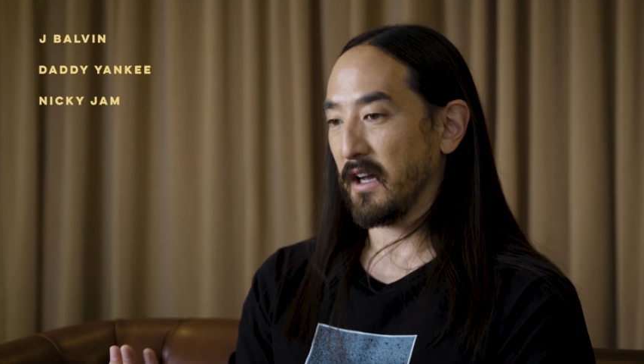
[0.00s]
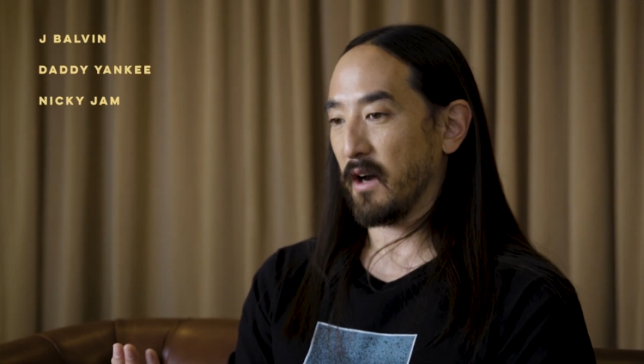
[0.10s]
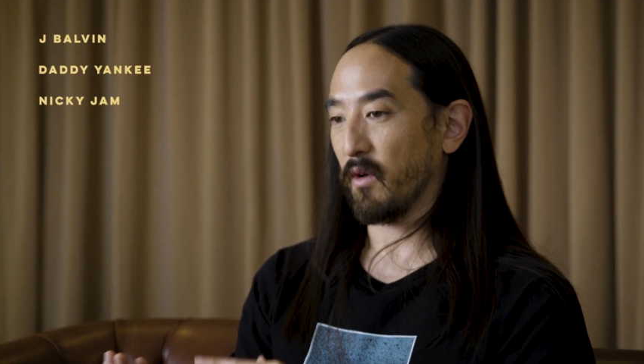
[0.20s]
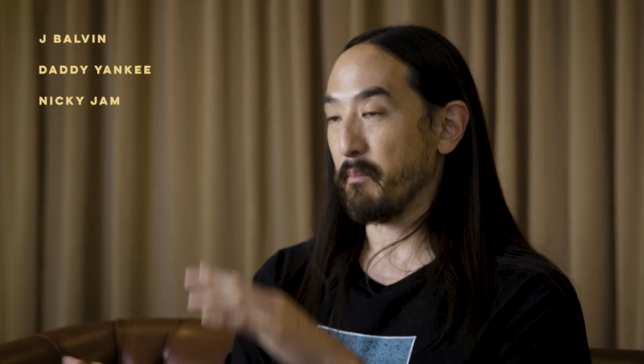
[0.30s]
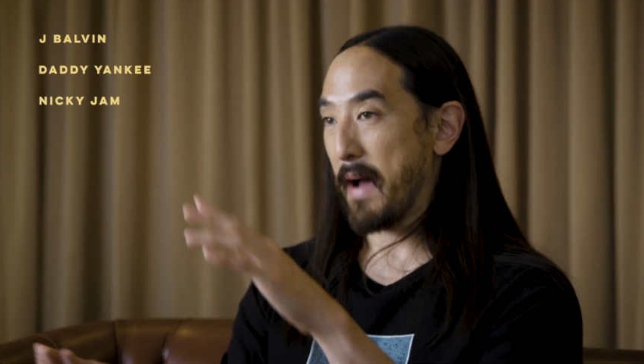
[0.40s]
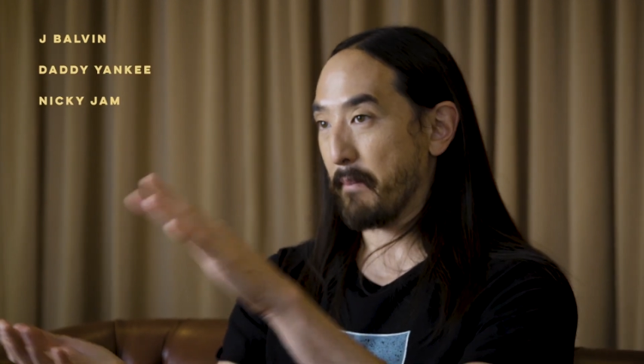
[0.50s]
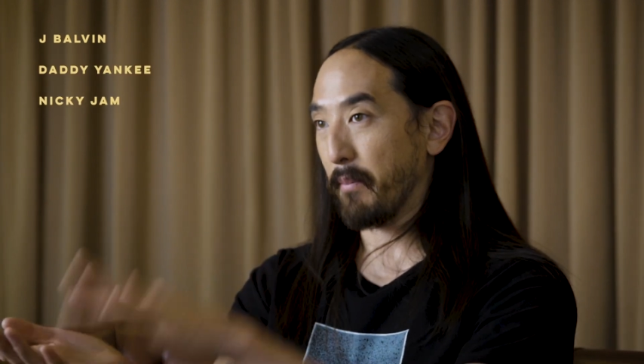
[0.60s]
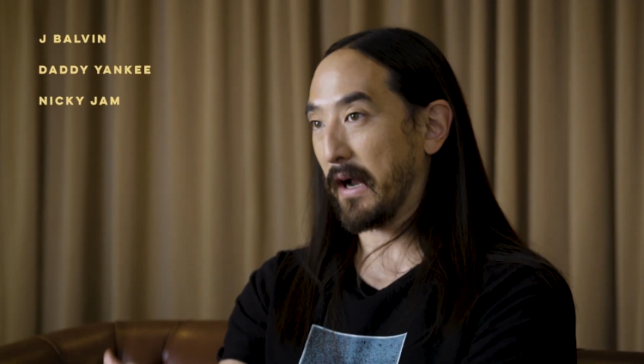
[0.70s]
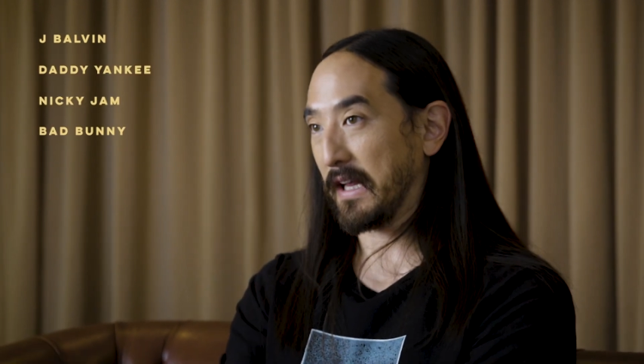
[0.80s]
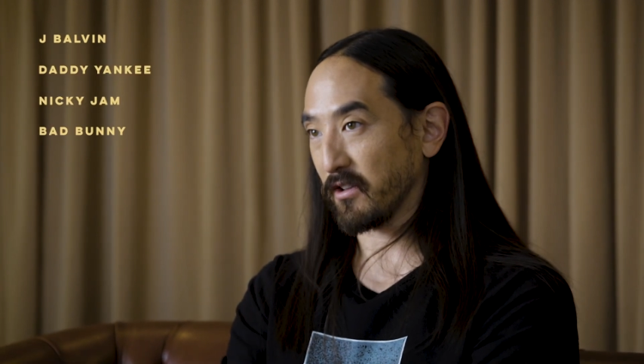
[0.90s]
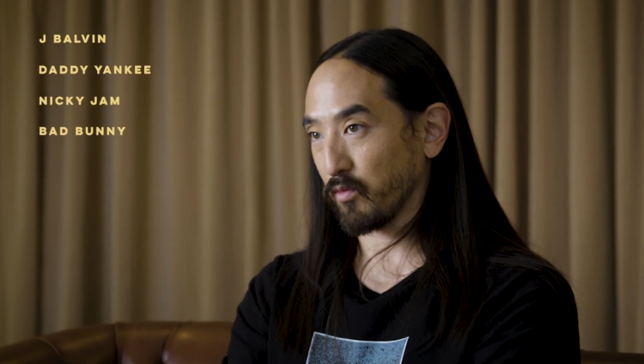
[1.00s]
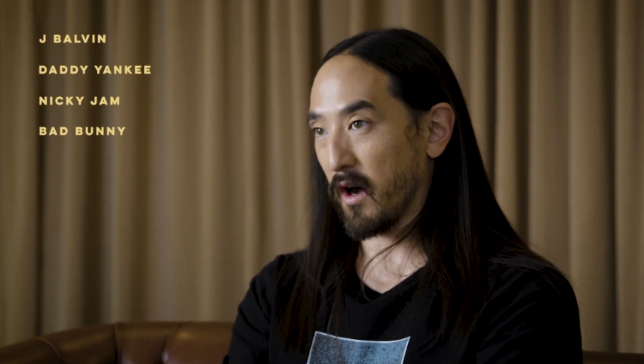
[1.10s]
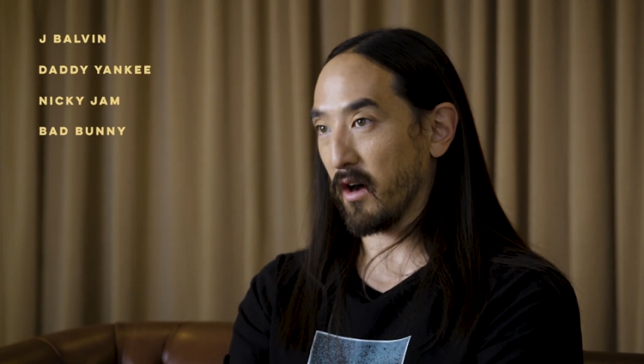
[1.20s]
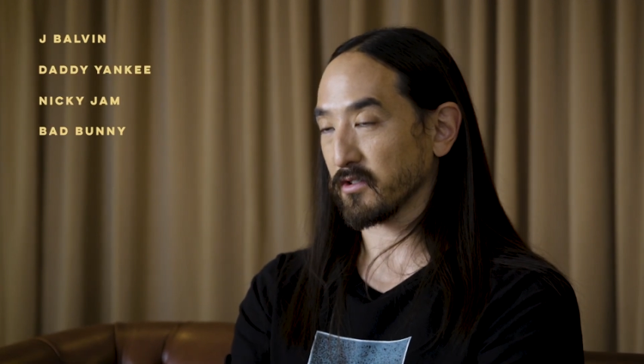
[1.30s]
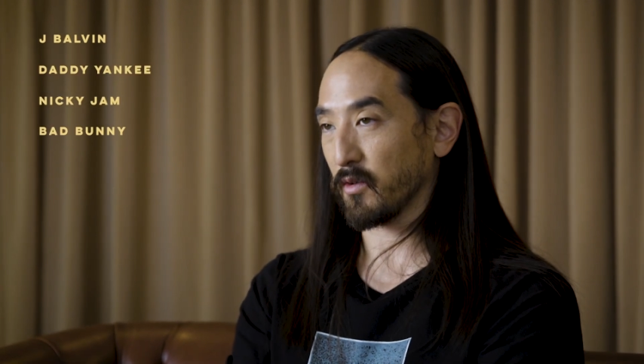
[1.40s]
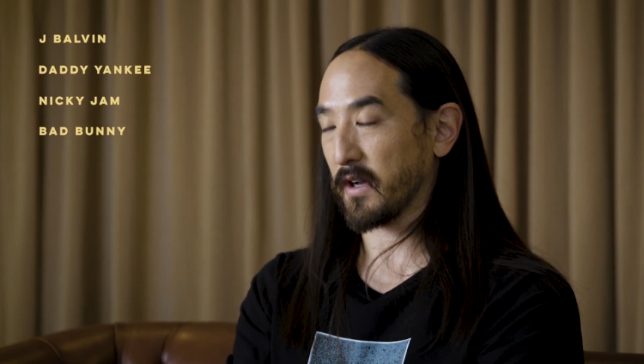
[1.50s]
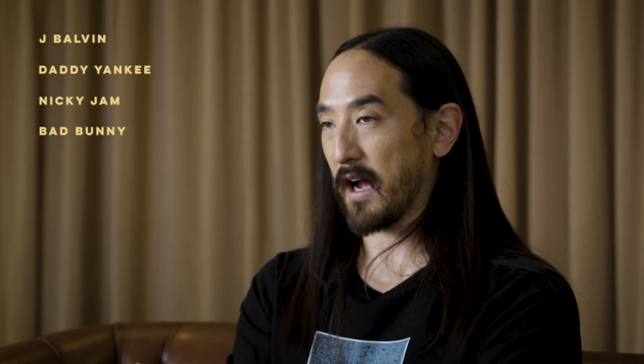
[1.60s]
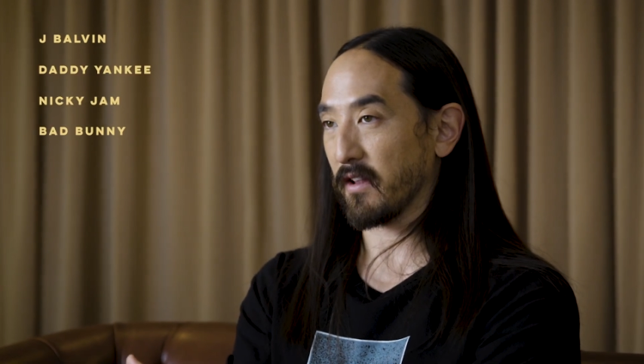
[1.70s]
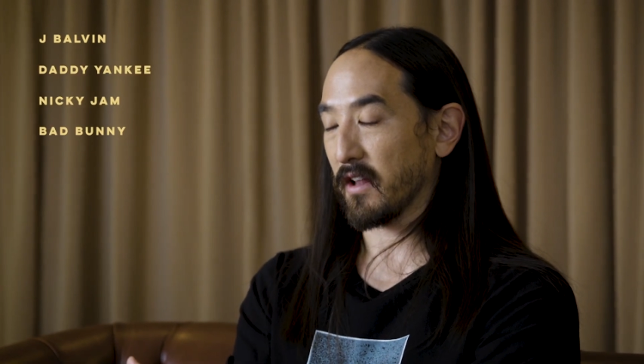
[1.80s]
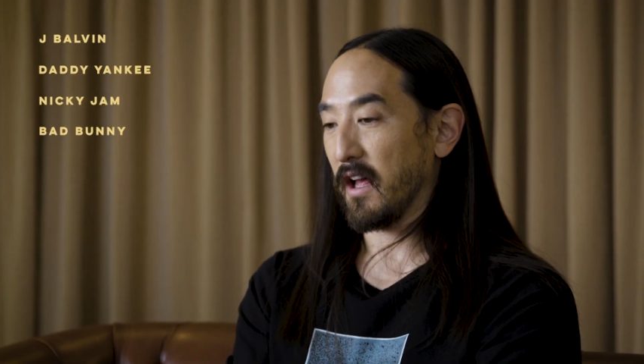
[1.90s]
I want Bad Bunny as well, so we
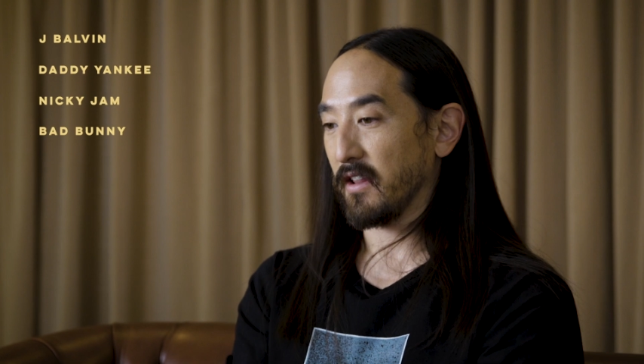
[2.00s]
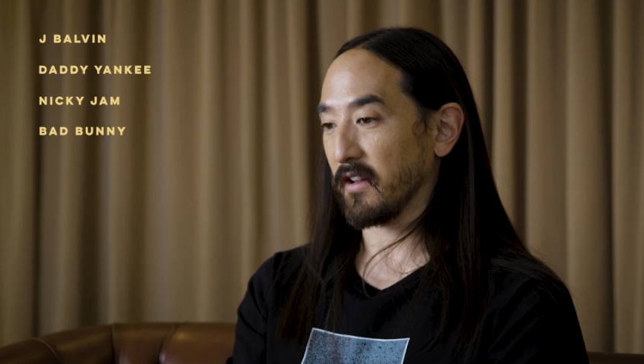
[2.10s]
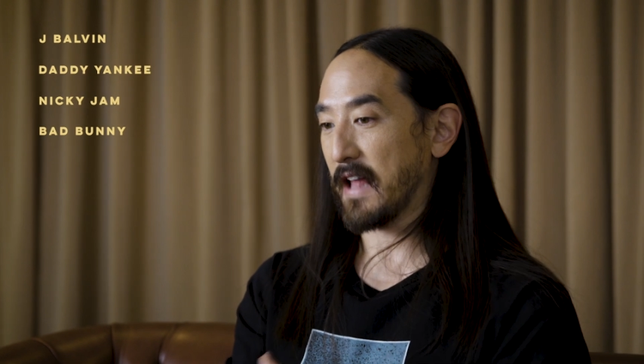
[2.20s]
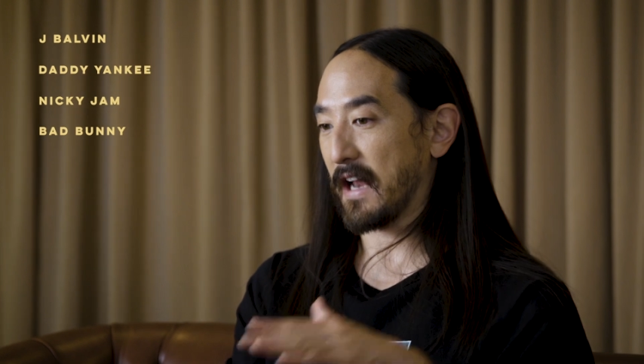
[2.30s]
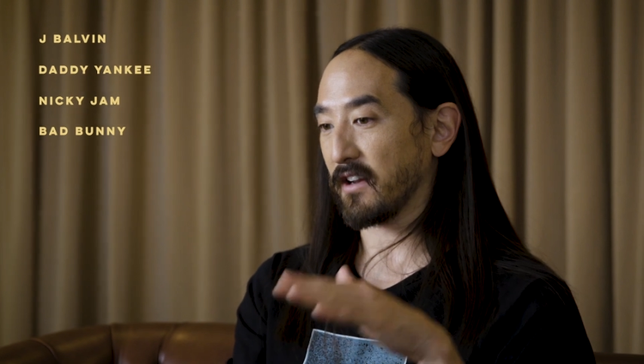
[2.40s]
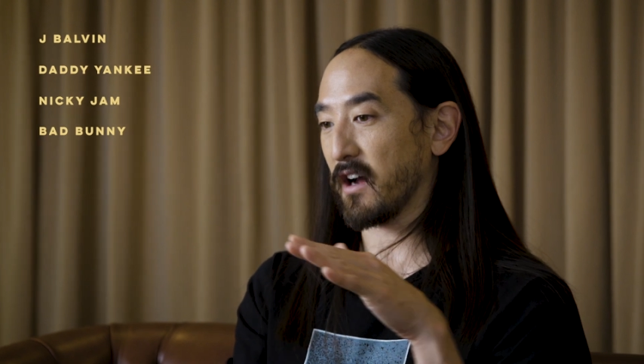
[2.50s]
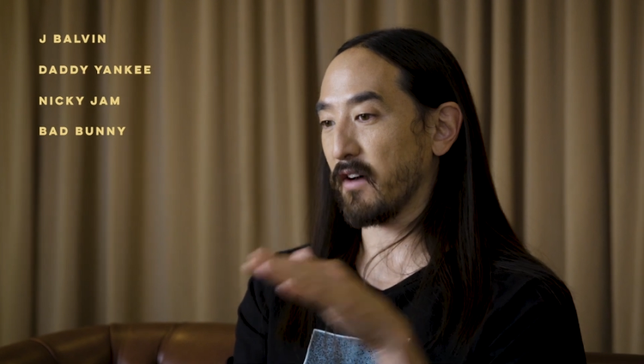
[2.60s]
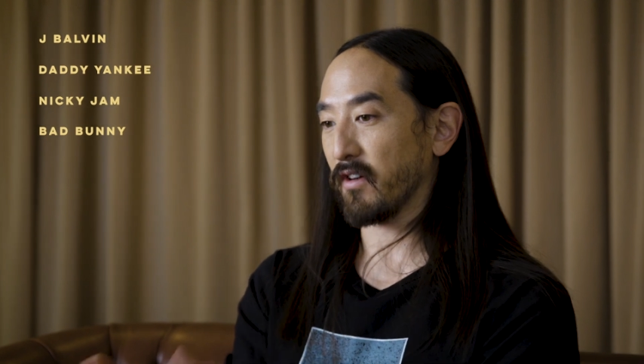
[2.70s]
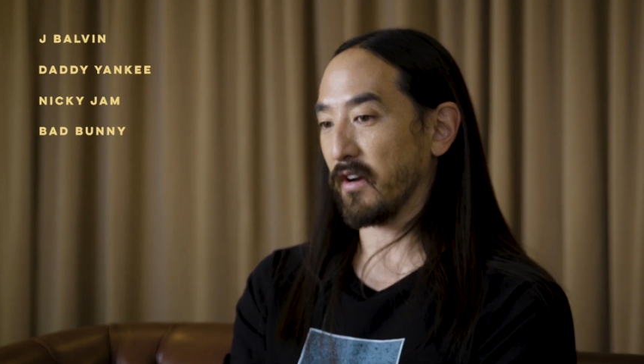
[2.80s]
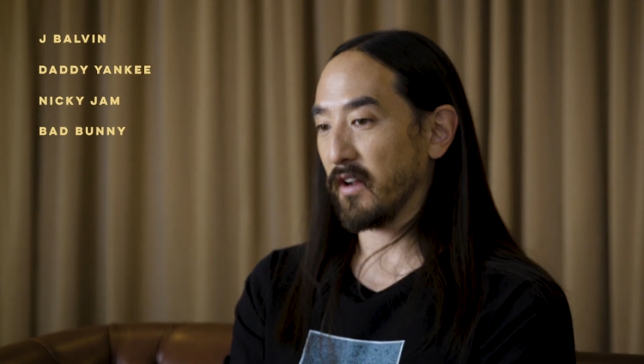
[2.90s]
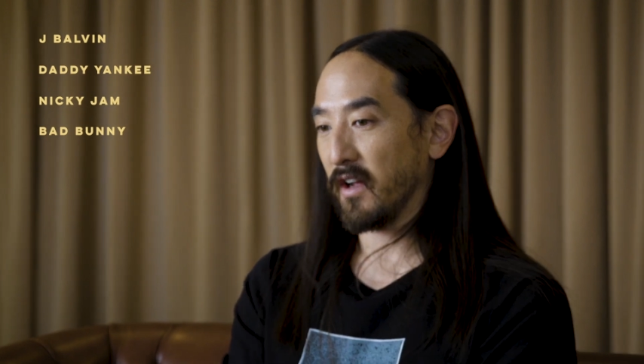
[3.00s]
got the Latin covered.